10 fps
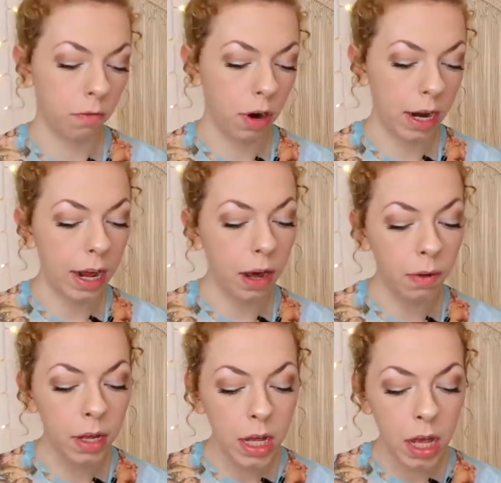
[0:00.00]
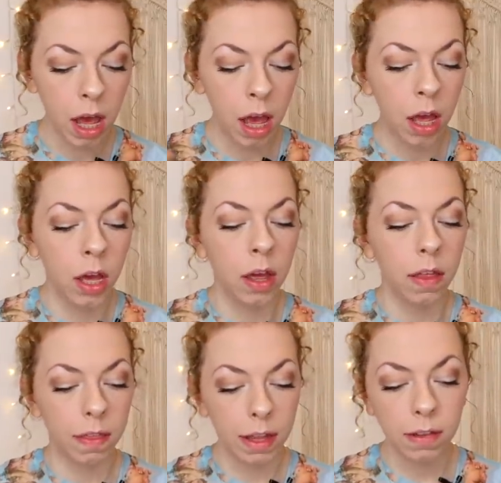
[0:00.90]
on right now
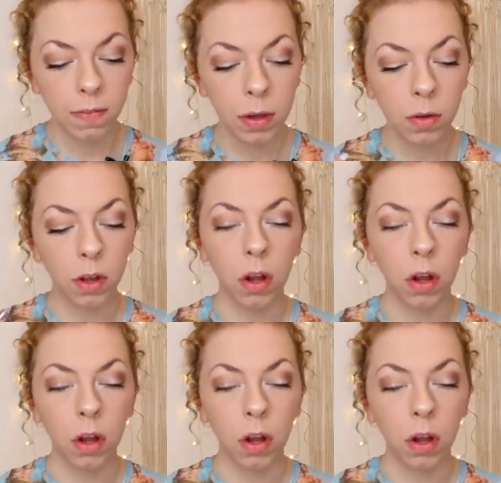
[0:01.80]
this feels